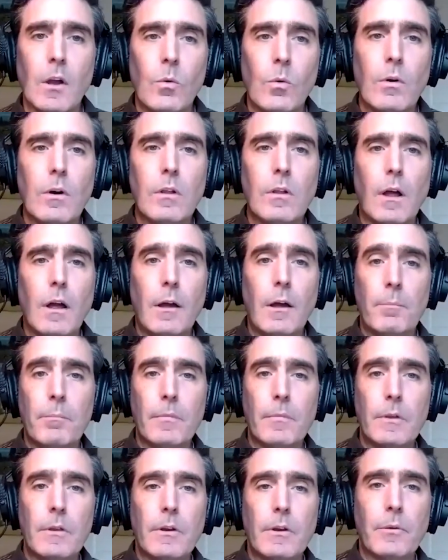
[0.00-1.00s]
Well,
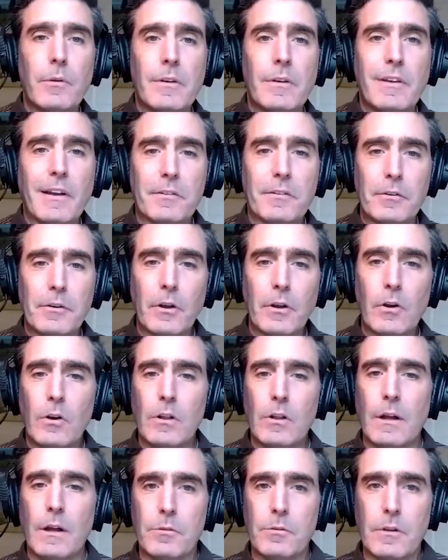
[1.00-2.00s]
Dr.
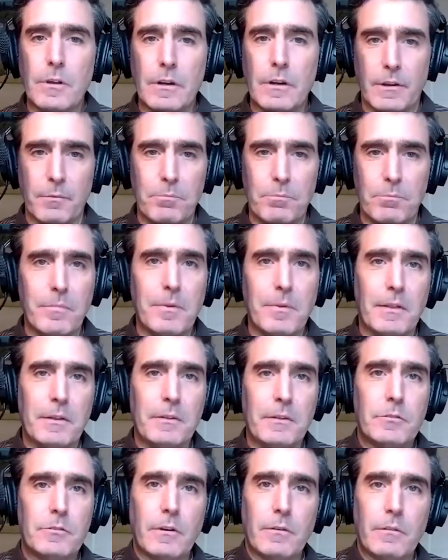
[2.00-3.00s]
Nicola, I was going to at
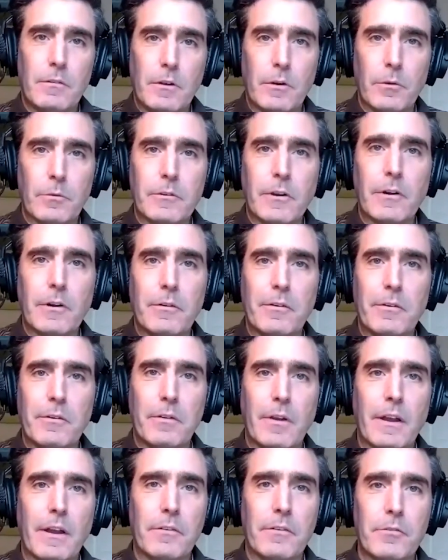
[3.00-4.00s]
least,
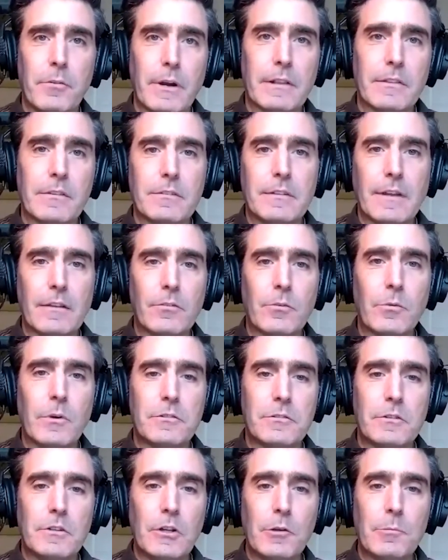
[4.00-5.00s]
start kind of direct this next
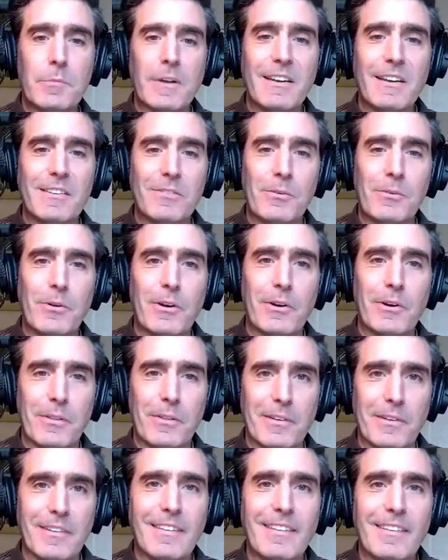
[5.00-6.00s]
question to you, because you are
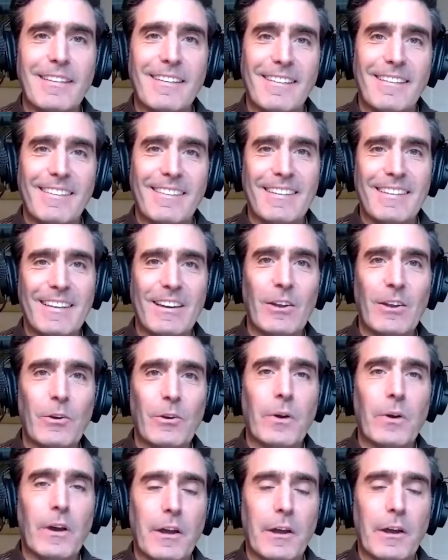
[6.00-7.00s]
the
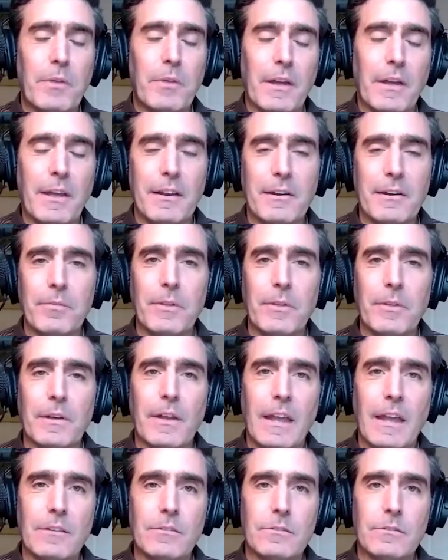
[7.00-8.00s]
head of the
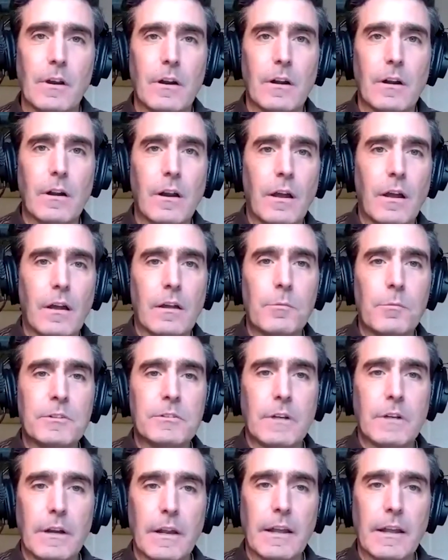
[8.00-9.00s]
ACR
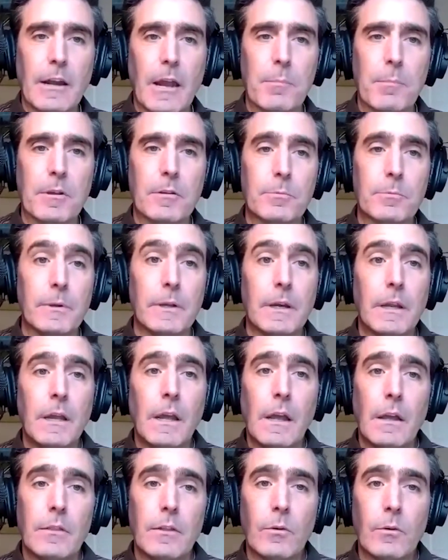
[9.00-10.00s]
Commission on Economics. But
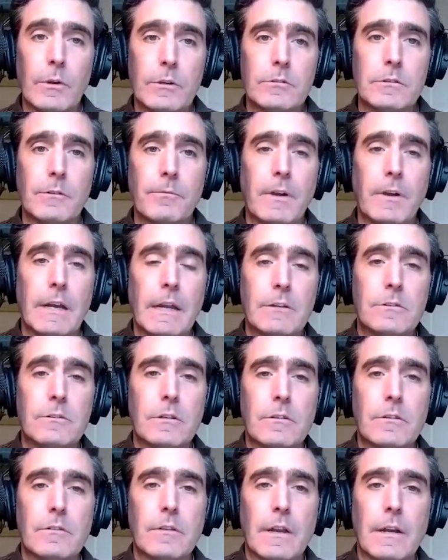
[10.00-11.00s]
the question of financial
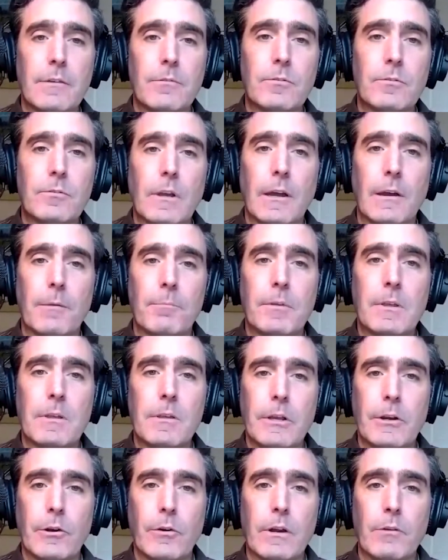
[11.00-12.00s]
incentives,
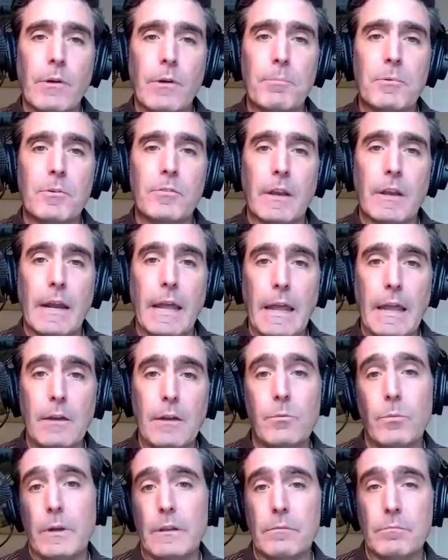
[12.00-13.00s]
can represent a
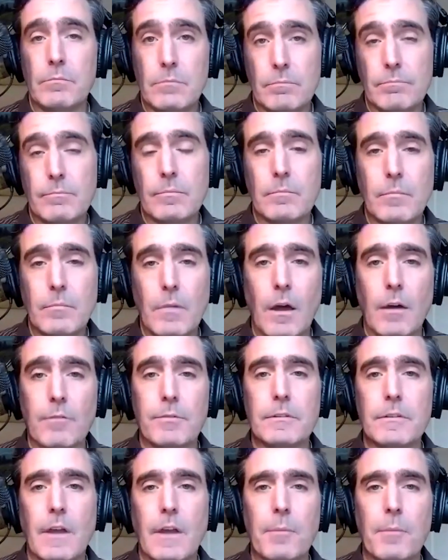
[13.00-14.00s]
headwind
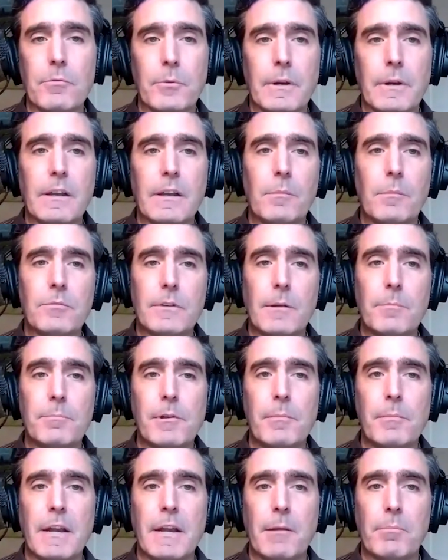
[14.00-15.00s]
oftentimes when it comes to
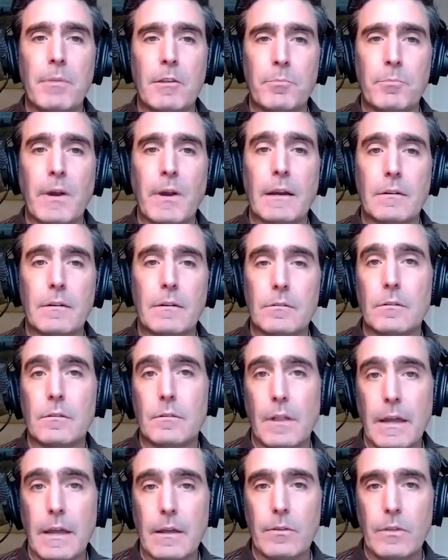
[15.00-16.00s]
implementing best practices
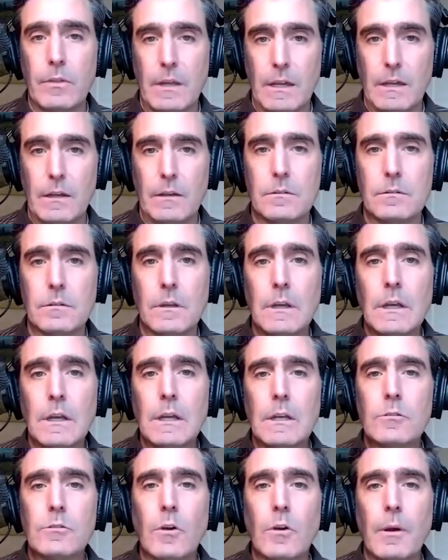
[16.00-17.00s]
like these.
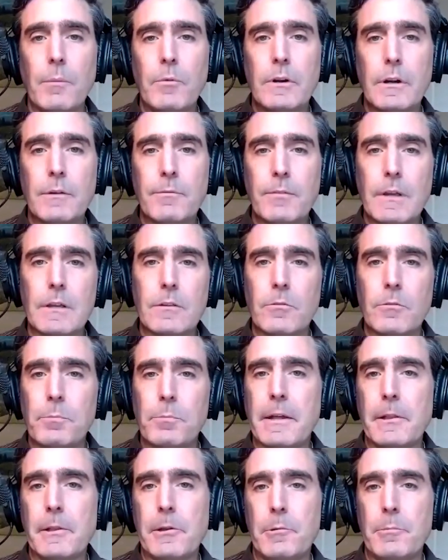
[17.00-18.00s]
So I'm wondering if you could
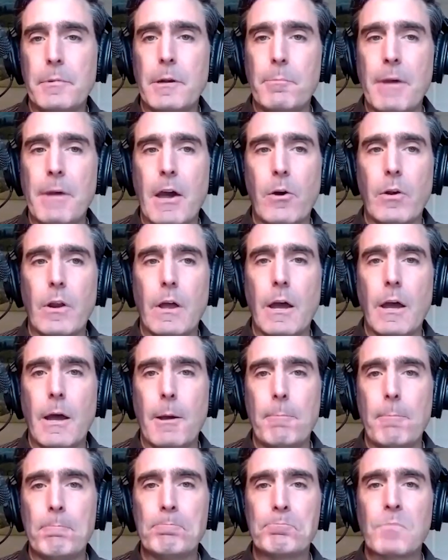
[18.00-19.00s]
speak a little bit about
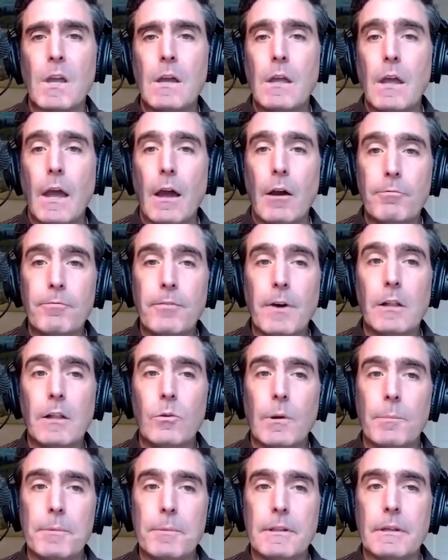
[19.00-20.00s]
how
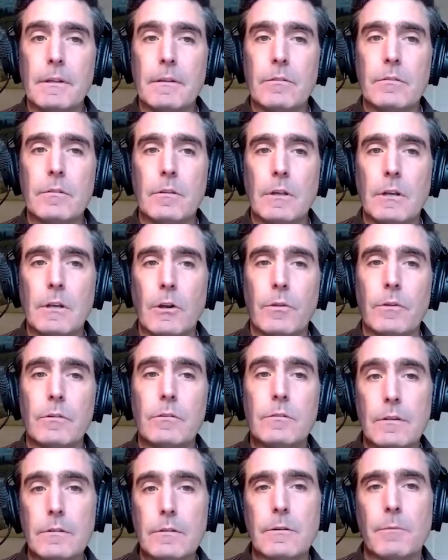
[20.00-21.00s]
follow-up at the
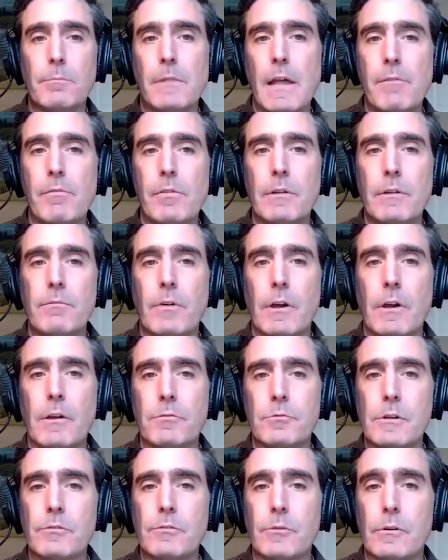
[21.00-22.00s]
system level involves
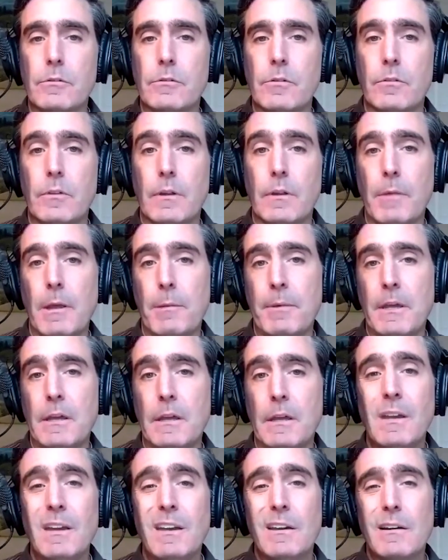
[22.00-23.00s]
resources that maybe